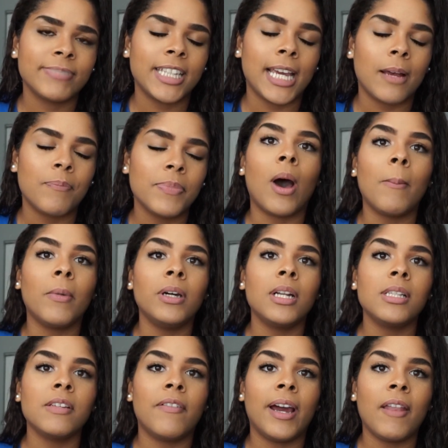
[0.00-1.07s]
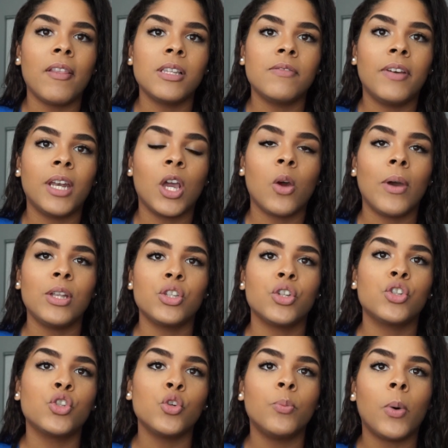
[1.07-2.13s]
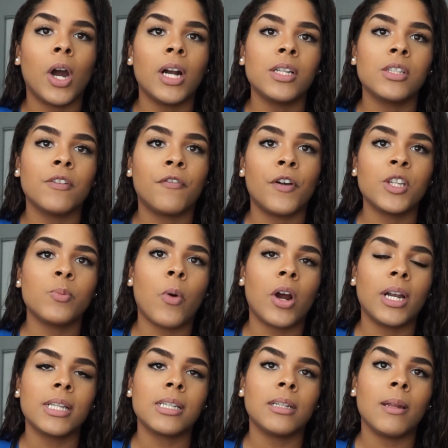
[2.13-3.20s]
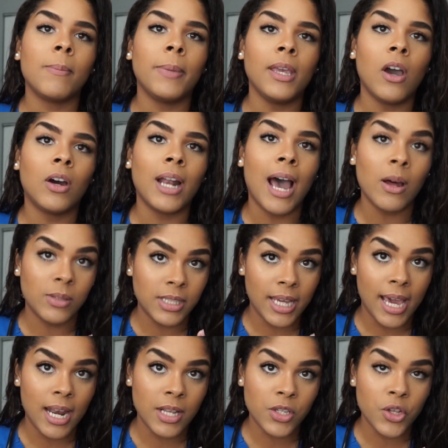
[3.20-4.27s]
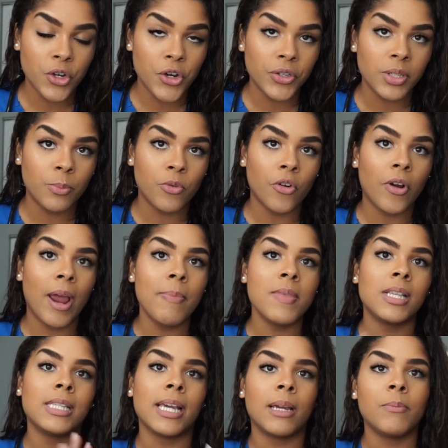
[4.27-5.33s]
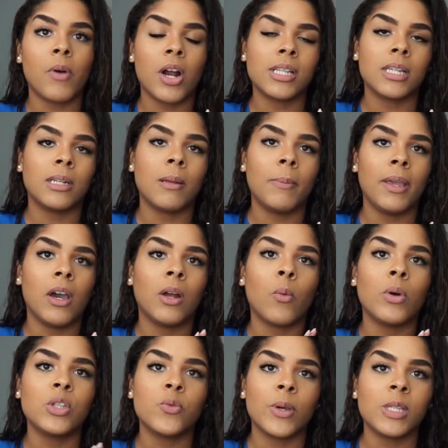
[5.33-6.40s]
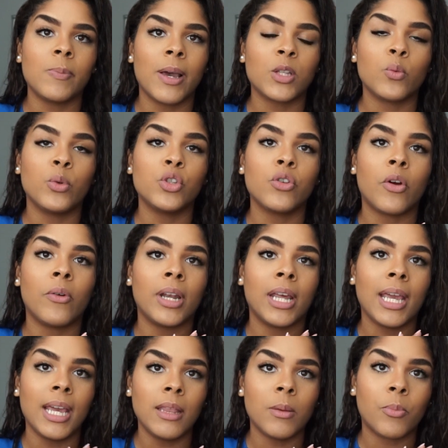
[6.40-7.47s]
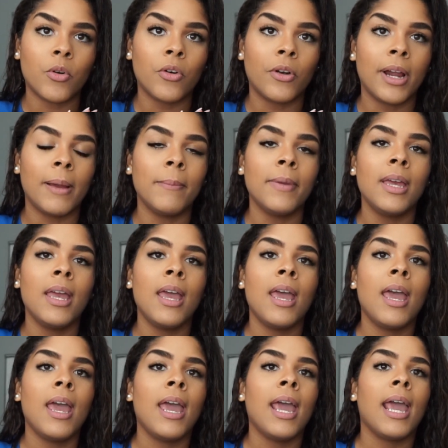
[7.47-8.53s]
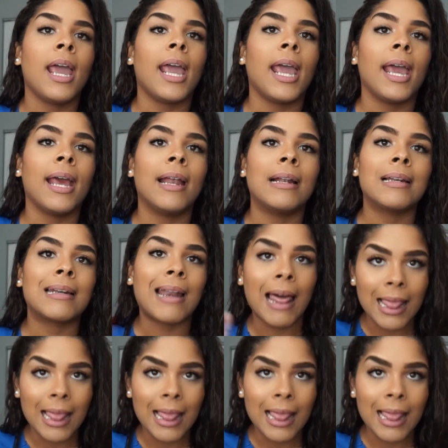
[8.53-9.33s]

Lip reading: yeah, I'm going to divide this video into two parts. The first part is going to be on how to get into the nursing program. The second part is going to be on what to expect once you're already in the program. And